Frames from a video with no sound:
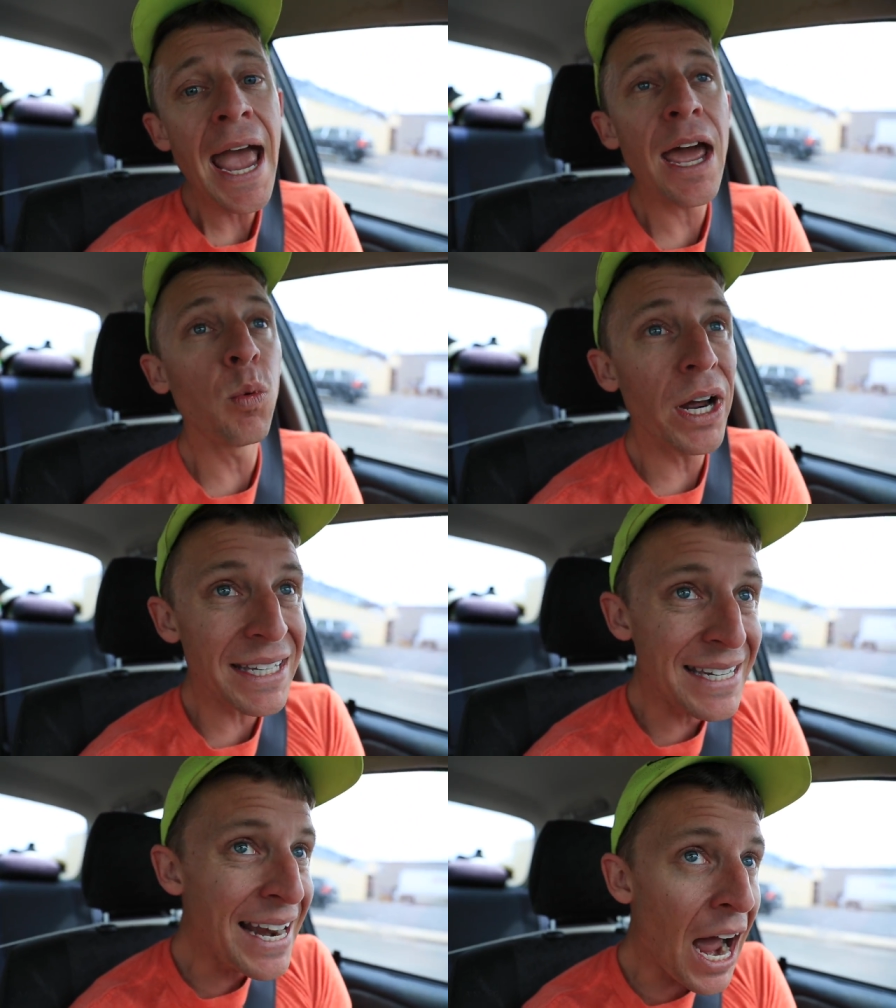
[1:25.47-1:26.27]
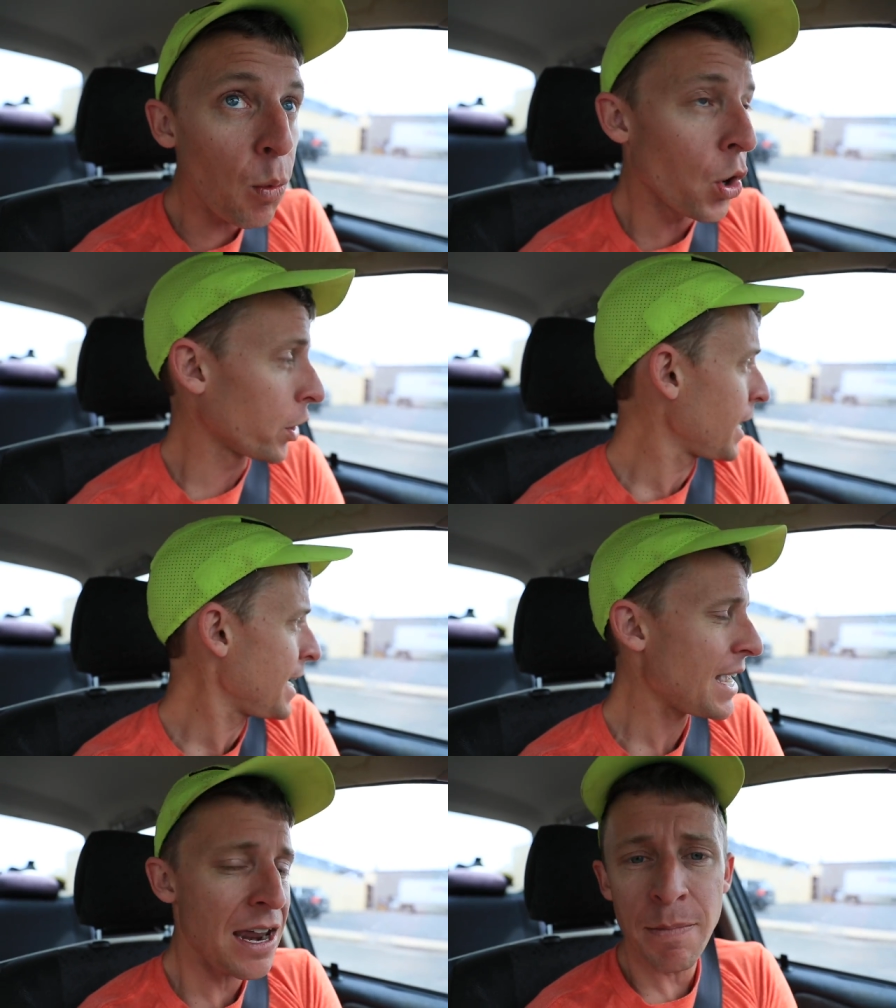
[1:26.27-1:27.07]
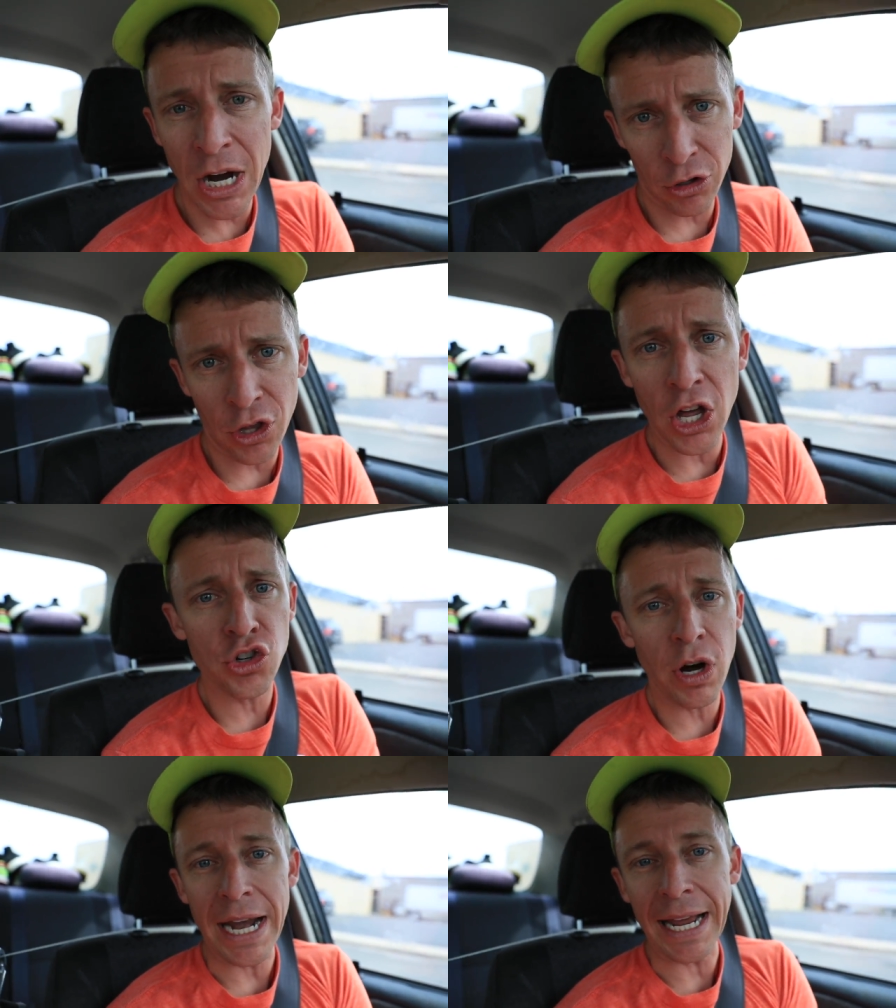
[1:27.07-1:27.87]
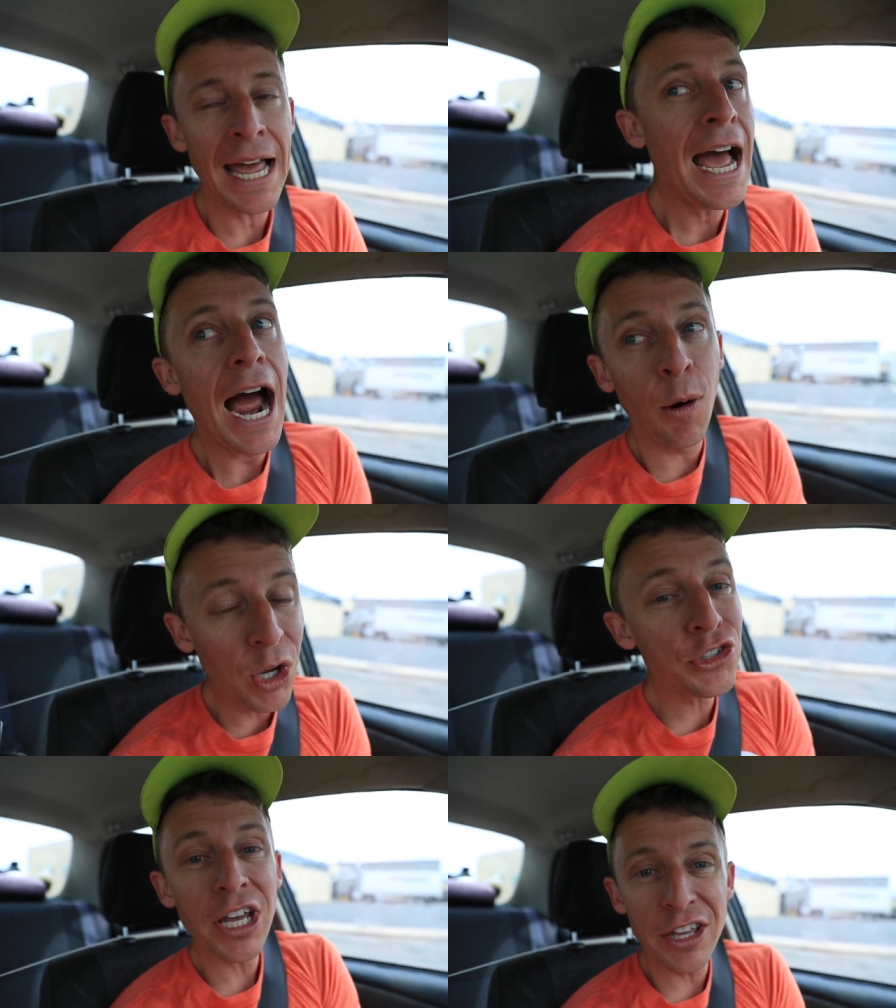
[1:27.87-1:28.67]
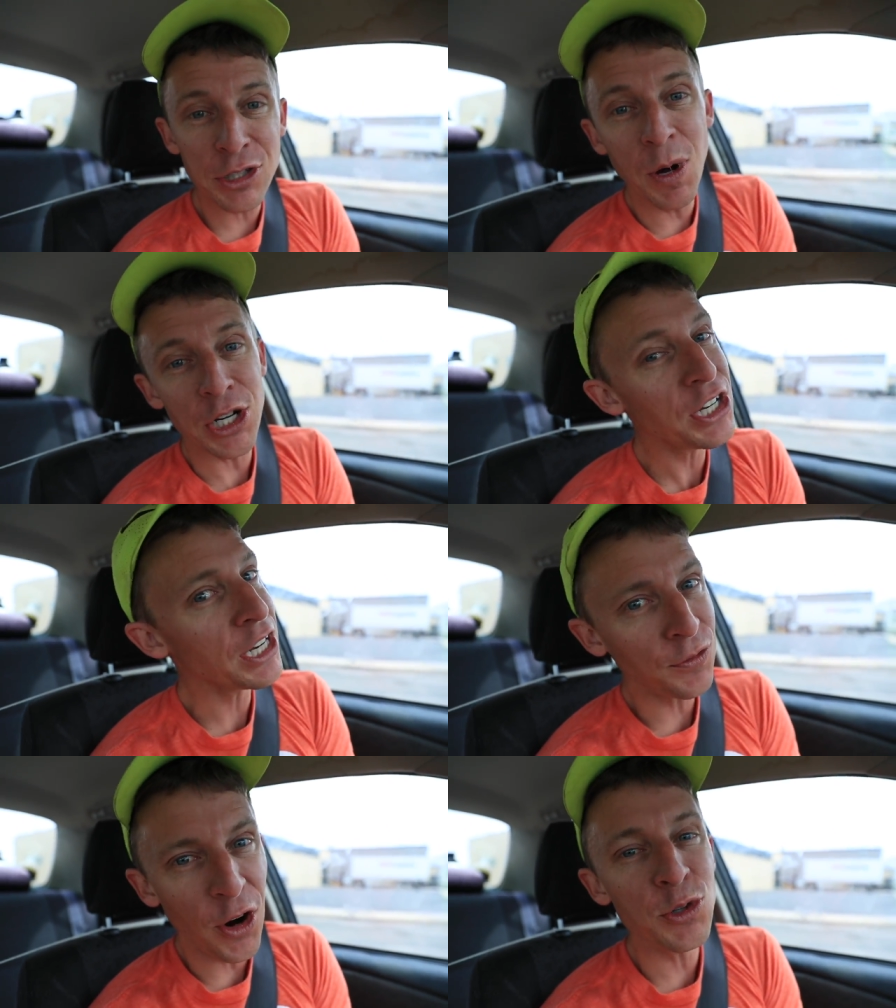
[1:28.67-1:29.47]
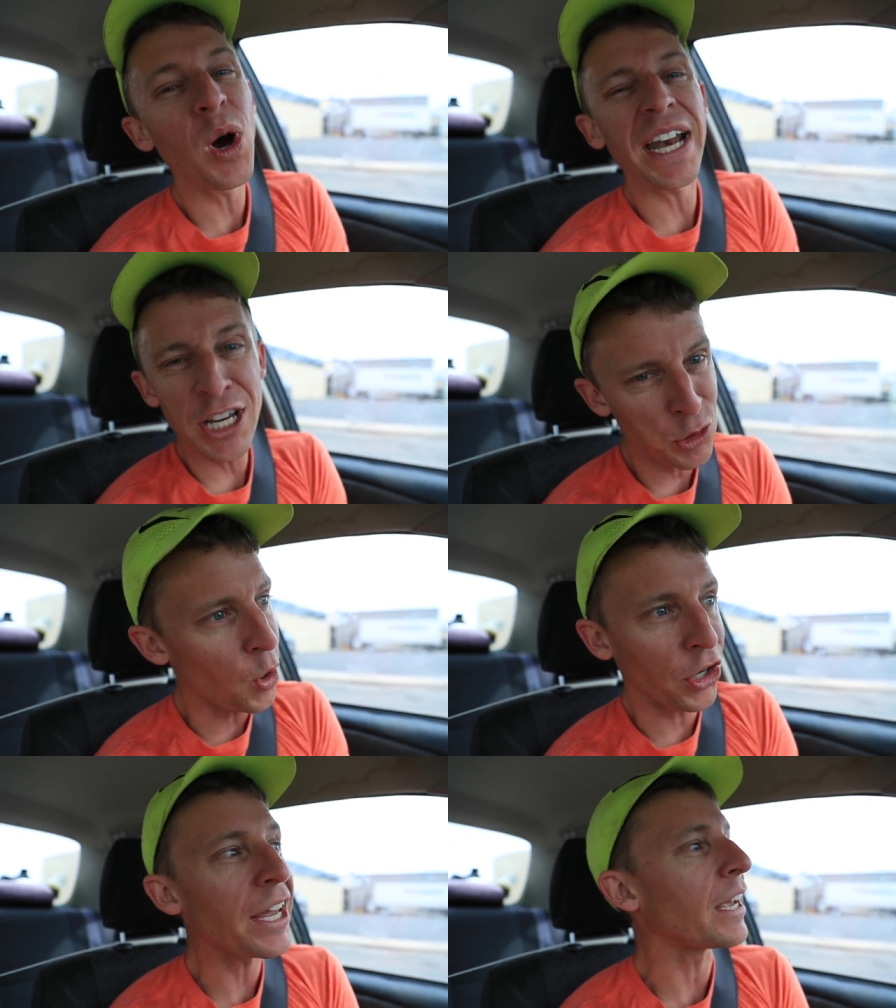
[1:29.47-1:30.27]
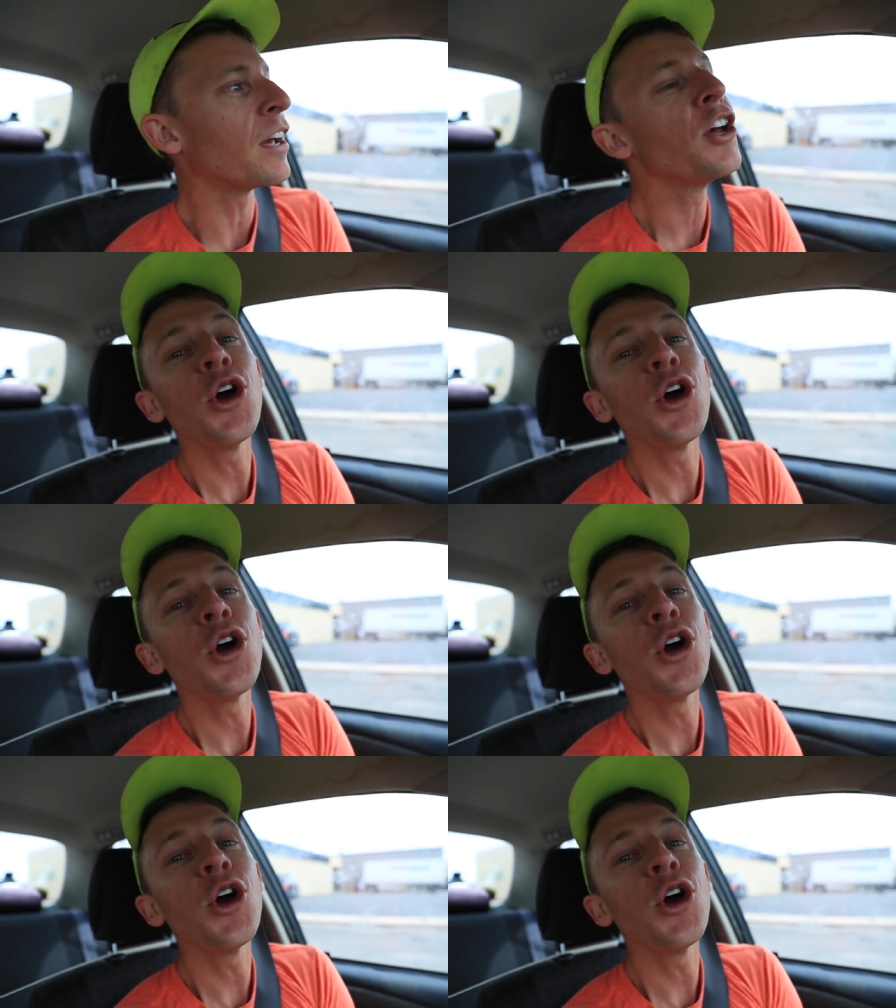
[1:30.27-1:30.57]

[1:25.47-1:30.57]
and what is not working in marathon training. I will say this much as far as what is working.